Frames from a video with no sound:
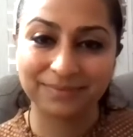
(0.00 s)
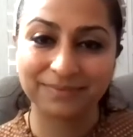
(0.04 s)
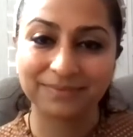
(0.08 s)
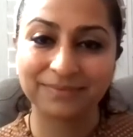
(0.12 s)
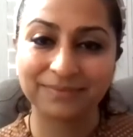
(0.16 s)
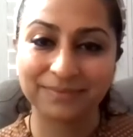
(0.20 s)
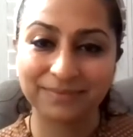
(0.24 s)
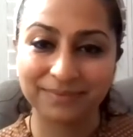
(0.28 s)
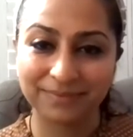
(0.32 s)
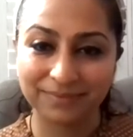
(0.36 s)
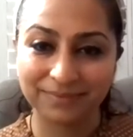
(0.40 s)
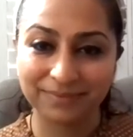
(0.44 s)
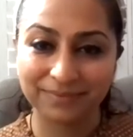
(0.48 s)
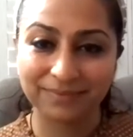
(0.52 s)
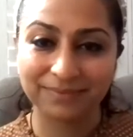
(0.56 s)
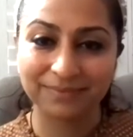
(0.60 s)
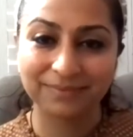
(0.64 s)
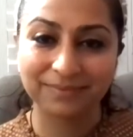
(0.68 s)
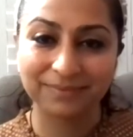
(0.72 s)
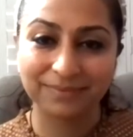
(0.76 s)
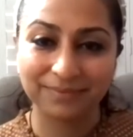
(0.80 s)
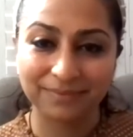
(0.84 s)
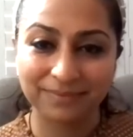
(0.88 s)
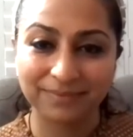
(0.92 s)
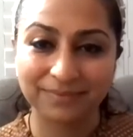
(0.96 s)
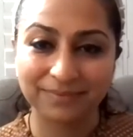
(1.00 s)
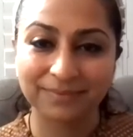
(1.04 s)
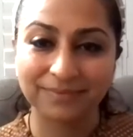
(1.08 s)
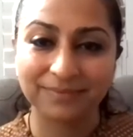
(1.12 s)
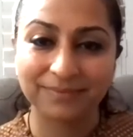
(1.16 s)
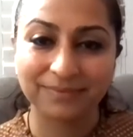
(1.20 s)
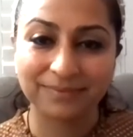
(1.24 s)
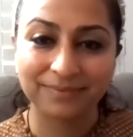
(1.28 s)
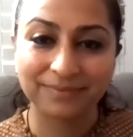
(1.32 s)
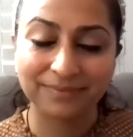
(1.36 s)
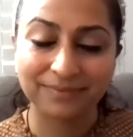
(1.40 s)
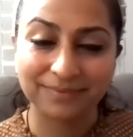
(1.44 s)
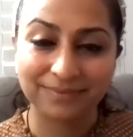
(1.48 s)

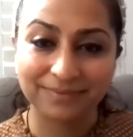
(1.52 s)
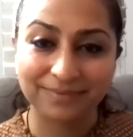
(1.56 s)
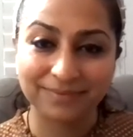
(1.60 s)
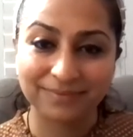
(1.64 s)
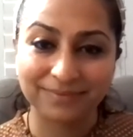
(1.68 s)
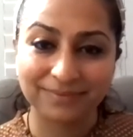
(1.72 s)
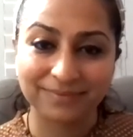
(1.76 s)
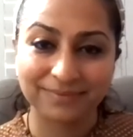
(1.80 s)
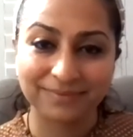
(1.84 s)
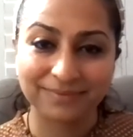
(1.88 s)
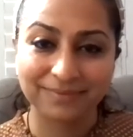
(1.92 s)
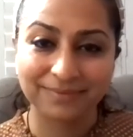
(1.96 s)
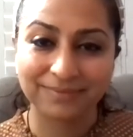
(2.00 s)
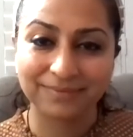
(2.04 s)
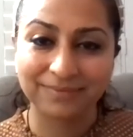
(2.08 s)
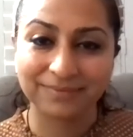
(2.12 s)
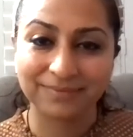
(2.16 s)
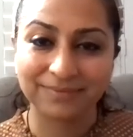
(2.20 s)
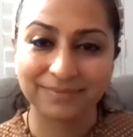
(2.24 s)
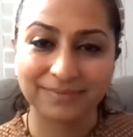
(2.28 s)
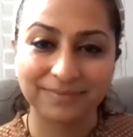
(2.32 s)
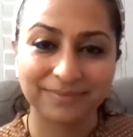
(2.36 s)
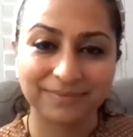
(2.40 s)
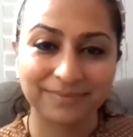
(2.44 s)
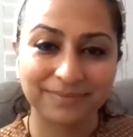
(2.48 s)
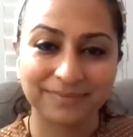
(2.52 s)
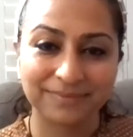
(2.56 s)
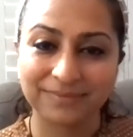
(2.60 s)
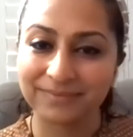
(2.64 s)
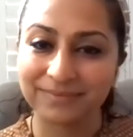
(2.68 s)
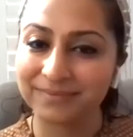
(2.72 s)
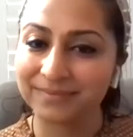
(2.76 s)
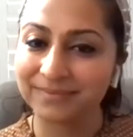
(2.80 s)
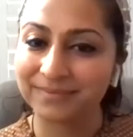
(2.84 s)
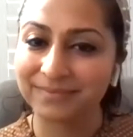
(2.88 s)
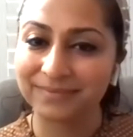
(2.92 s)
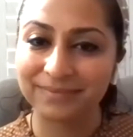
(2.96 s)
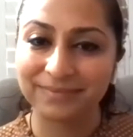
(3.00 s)

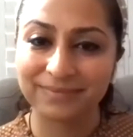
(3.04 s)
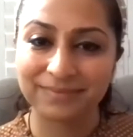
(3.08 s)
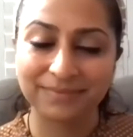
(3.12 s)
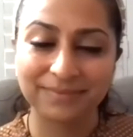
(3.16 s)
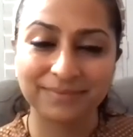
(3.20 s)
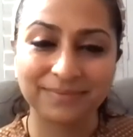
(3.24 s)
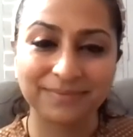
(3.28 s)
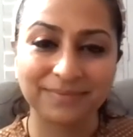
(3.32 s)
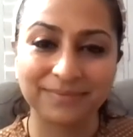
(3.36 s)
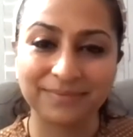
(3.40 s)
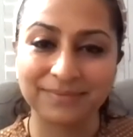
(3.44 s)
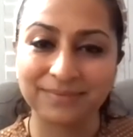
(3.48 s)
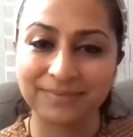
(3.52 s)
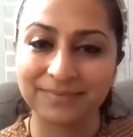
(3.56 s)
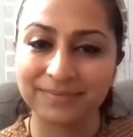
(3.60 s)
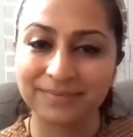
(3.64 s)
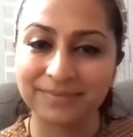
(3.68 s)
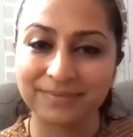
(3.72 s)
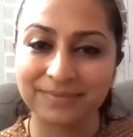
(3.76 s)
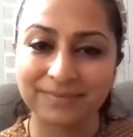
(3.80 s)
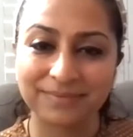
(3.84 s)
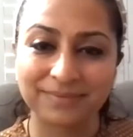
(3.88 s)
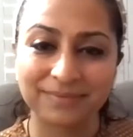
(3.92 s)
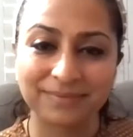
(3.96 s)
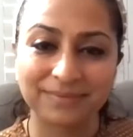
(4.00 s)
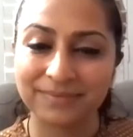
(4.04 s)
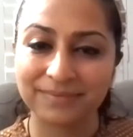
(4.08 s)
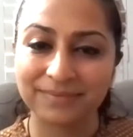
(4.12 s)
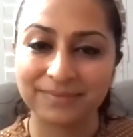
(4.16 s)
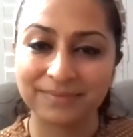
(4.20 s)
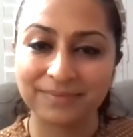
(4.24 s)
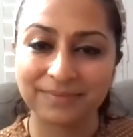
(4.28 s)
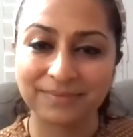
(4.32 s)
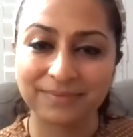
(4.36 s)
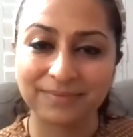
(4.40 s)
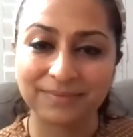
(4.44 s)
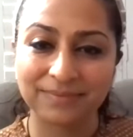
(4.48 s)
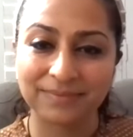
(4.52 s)

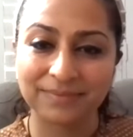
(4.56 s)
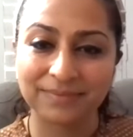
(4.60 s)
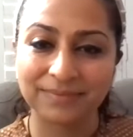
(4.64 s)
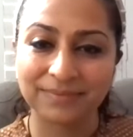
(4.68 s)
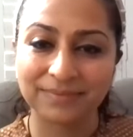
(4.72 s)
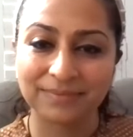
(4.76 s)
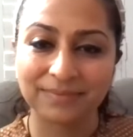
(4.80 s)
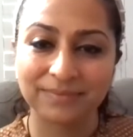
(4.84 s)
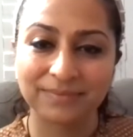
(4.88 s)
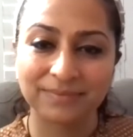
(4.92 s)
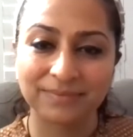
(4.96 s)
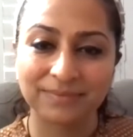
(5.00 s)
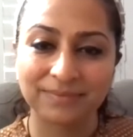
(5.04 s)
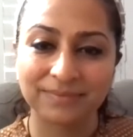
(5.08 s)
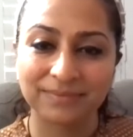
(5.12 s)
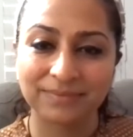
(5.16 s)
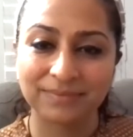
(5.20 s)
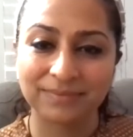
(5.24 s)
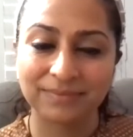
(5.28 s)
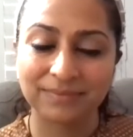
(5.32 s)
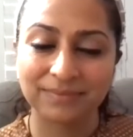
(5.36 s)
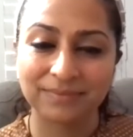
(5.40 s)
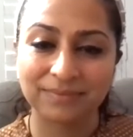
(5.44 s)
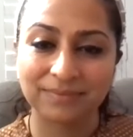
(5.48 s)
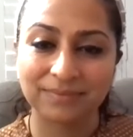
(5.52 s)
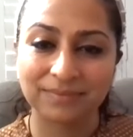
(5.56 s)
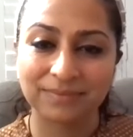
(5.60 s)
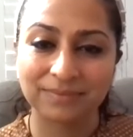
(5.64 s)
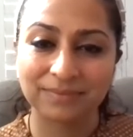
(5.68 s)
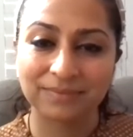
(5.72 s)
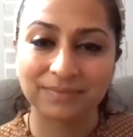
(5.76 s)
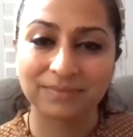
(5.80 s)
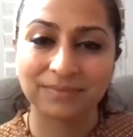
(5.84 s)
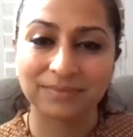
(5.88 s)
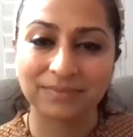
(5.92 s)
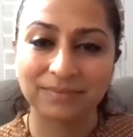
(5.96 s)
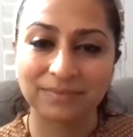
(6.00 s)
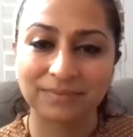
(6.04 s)

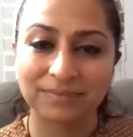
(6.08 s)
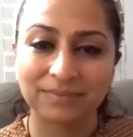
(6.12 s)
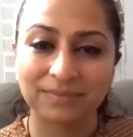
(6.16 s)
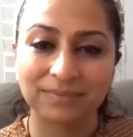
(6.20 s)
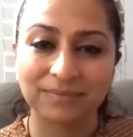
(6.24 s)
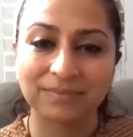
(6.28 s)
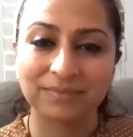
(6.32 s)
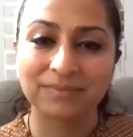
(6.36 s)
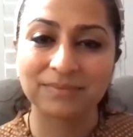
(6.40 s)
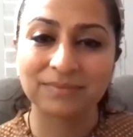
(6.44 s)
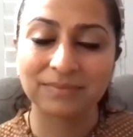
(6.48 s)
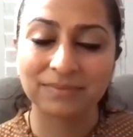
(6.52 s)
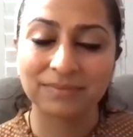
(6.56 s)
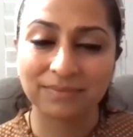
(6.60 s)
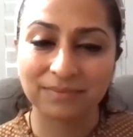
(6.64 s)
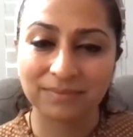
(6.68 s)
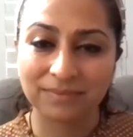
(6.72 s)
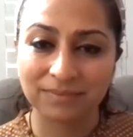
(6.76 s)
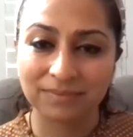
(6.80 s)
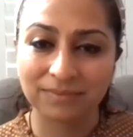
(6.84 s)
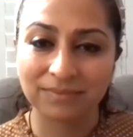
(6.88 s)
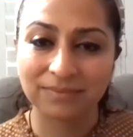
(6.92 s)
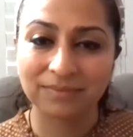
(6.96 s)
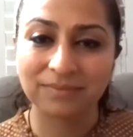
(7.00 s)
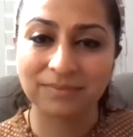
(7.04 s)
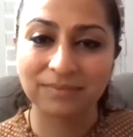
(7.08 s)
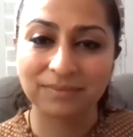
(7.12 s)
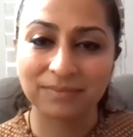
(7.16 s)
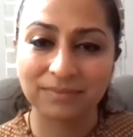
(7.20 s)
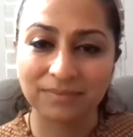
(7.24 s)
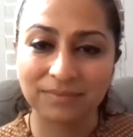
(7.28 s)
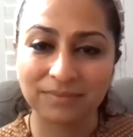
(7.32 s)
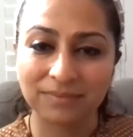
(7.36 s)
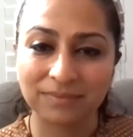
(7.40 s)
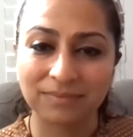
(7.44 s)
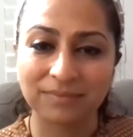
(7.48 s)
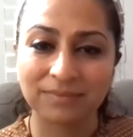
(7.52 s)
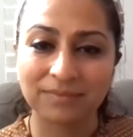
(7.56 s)

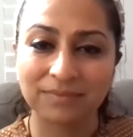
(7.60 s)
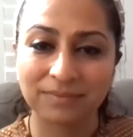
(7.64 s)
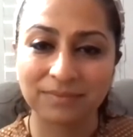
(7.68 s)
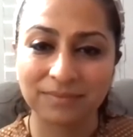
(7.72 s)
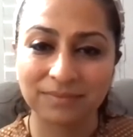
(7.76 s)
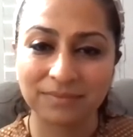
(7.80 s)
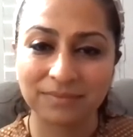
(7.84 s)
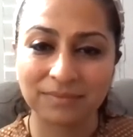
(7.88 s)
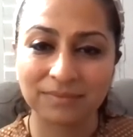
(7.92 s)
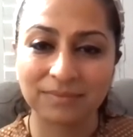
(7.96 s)
(not speaking)